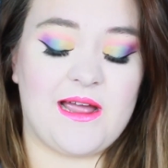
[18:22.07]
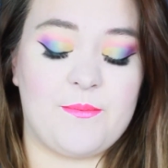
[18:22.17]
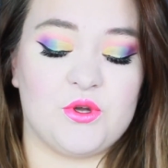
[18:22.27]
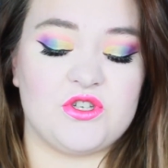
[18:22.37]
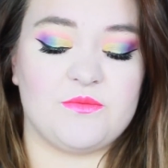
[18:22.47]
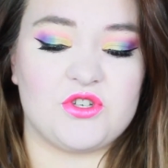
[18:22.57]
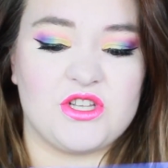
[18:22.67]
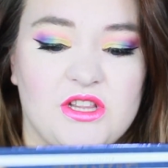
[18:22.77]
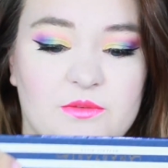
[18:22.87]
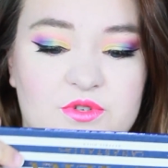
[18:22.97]
I put too much
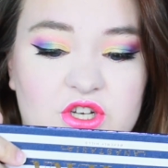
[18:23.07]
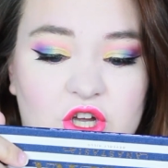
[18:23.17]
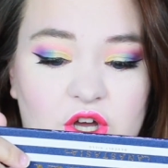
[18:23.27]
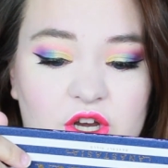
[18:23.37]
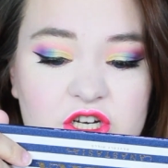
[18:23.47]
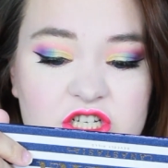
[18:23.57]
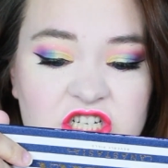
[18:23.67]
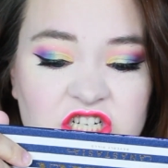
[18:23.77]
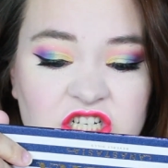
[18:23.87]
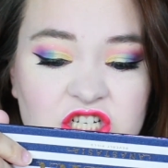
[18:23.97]
of the lipstick on,
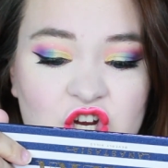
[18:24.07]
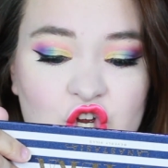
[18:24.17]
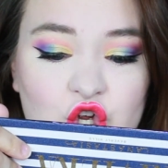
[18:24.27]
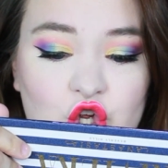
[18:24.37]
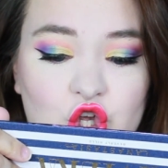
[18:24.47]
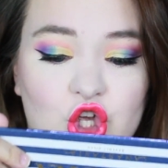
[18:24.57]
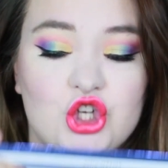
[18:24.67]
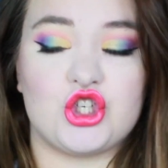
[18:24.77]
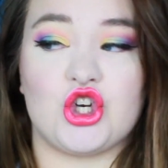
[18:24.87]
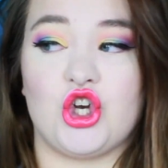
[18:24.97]
and
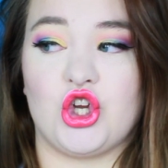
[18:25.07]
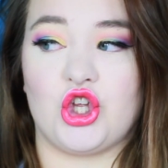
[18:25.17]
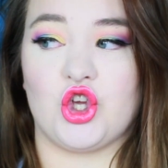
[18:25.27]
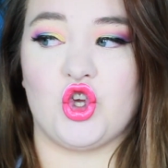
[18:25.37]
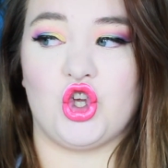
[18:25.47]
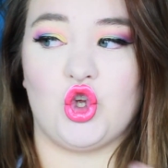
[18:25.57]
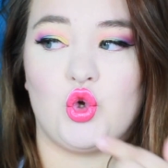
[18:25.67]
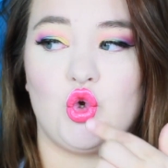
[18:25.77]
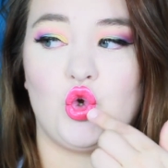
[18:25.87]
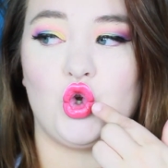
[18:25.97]
it's starting
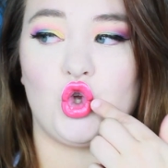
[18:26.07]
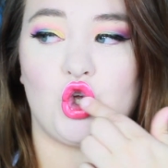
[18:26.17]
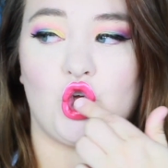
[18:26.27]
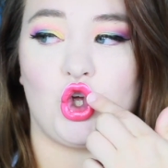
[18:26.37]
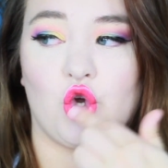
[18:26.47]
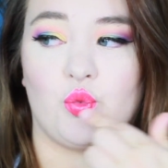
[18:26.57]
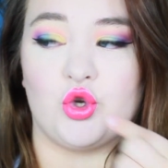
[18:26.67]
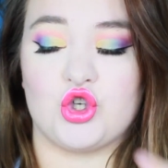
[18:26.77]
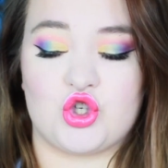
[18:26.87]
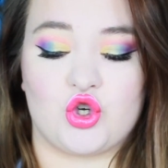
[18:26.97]
to cake up
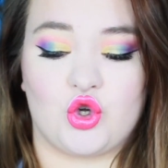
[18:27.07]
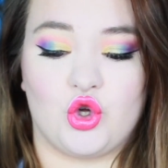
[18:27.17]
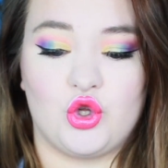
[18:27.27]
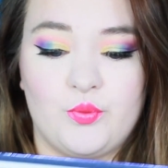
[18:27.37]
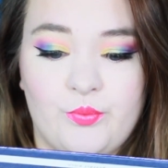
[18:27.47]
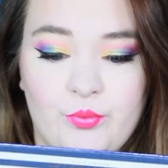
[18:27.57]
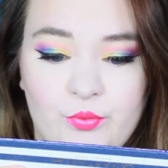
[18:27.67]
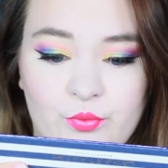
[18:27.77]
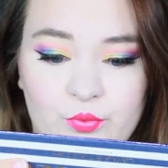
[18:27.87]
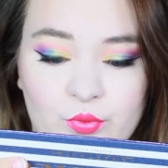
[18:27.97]
in a circle.
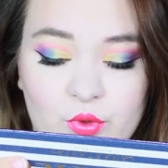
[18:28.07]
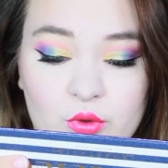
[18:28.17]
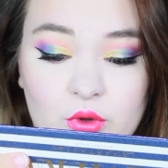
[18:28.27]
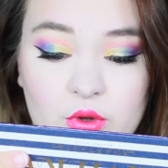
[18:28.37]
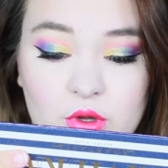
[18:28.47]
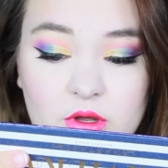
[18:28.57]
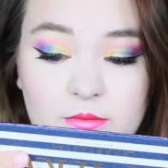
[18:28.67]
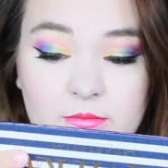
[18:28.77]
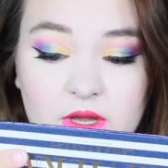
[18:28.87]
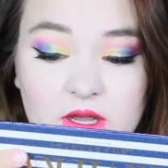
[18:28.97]

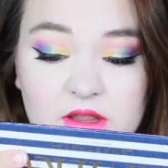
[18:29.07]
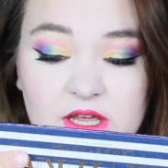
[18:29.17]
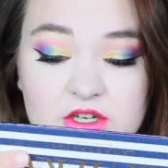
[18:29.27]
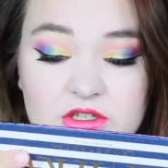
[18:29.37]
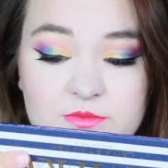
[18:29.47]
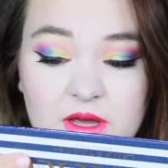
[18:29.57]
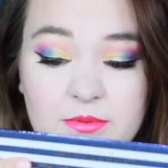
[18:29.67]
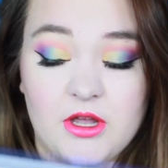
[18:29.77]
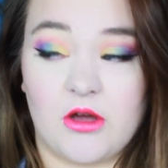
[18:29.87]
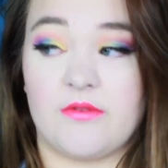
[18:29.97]
My eyelash is
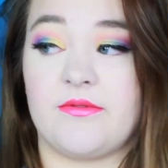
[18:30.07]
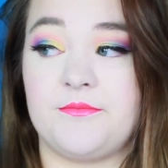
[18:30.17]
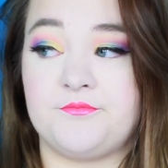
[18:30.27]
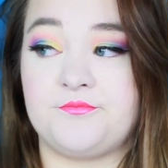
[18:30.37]
popping off.